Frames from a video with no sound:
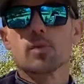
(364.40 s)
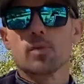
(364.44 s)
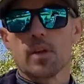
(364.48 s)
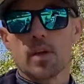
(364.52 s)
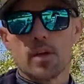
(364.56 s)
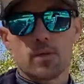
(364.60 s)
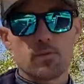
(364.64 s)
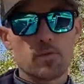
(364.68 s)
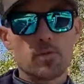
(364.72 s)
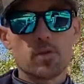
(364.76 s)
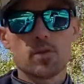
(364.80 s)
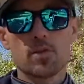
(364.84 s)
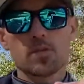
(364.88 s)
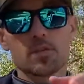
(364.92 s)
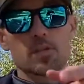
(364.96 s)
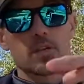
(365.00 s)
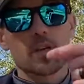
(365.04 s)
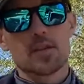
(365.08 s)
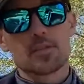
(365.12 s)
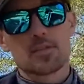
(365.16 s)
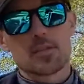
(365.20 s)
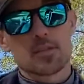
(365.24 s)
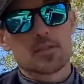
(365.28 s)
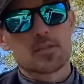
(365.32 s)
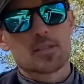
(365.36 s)
That Ruku
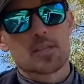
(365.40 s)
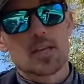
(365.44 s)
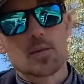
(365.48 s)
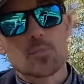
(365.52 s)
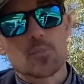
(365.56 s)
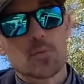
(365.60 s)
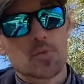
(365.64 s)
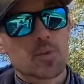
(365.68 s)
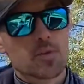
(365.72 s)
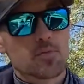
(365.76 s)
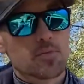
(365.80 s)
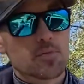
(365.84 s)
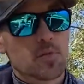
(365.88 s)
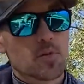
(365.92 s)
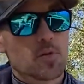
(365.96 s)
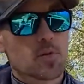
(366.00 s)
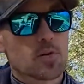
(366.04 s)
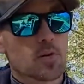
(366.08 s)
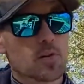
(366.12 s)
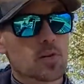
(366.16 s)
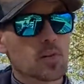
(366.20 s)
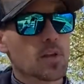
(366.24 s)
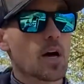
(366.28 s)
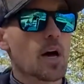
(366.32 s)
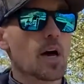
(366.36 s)
Shad's a staple in
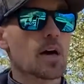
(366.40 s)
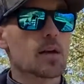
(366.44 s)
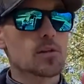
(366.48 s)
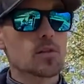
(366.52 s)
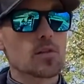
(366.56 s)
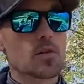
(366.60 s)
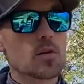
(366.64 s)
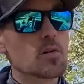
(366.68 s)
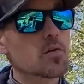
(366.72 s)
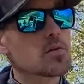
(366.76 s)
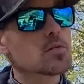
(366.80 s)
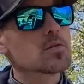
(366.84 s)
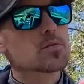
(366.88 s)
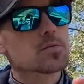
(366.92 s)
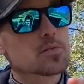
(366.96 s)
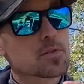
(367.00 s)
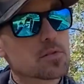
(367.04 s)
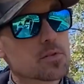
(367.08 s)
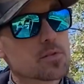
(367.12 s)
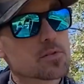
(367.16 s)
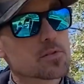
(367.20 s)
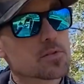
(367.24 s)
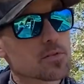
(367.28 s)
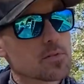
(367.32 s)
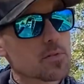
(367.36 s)
Florida. A lot of local
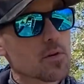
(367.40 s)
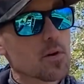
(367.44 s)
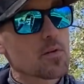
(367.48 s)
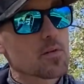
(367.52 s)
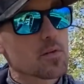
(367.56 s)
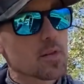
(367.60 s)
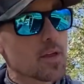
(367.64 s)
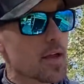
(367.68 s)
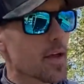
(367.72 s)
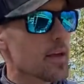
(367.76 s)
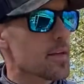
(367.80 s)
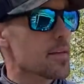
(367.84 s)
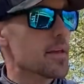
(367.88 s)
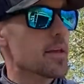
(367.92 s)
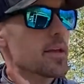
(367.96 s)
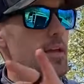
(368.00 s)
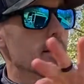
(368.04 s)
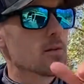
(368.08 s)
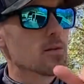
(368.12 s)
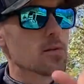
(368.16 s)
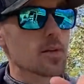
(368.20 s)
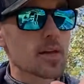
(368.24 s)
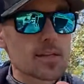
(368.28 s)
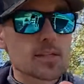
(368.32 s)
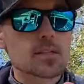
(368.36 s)
dudes throw that. They
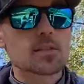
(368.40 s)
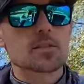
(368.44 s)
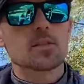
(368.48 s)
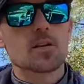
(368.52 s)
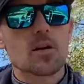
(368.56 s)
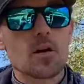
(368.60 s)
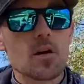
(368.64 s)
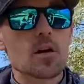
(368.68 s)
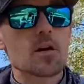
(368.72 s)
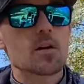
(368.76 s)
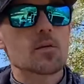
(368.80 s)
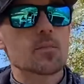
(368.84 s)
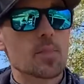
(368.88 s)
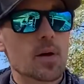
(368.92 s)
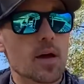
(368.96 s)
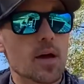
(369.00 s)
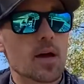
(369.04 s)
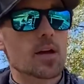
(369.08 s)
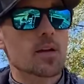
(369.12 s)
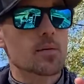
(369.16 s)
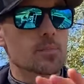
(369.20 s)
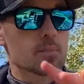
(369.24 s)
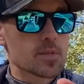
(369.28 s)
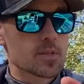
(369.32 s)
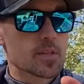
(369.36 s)
don't like to talk
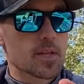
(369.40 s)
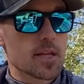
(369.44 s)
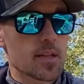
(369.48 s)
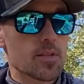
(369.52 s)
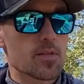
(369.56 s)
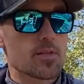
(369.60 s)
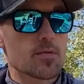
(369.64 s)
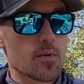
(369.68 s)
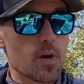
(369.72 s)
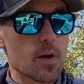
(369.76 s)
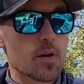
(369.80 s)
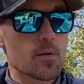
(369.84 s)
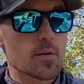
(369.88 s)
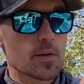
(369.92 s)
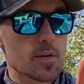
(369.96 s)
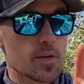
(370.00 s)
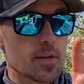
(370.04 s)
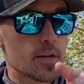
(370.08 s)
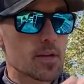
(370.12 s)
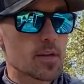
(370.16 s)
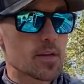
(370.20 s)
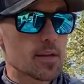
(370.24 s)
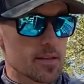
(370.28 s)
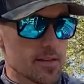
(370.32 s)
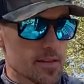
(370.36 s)
about it, but they throw it.
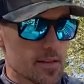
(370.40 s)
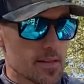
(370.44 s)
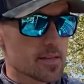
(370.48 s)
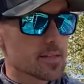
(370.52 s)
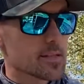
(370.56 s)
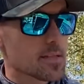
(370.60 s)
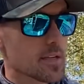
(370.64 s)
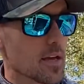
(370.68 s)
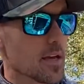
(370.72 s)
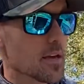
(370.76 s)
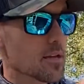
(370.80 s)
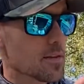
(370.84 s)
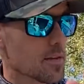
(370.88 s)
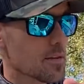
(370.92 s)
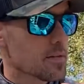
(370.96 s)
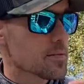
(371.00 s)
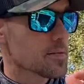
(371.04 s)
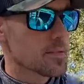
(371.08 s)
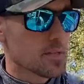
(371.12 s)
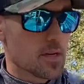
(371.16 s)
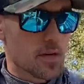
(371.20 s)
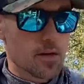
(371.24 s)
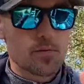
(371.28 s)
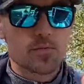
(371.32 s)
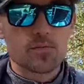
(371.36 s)
This time,
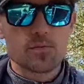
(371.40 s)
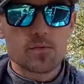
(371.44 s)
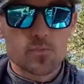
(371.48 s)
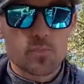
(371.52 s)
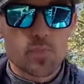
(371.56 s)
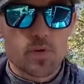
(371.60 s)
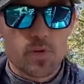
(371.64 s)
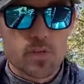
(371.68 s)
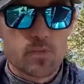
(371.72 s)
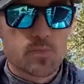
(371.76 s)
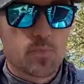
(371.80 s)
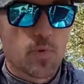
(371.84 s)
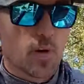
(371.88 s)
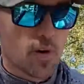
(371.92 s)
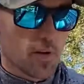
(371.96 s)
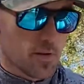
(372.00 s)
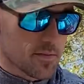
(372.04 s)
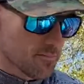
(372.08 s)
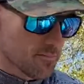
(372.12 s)
it's pre-spawn.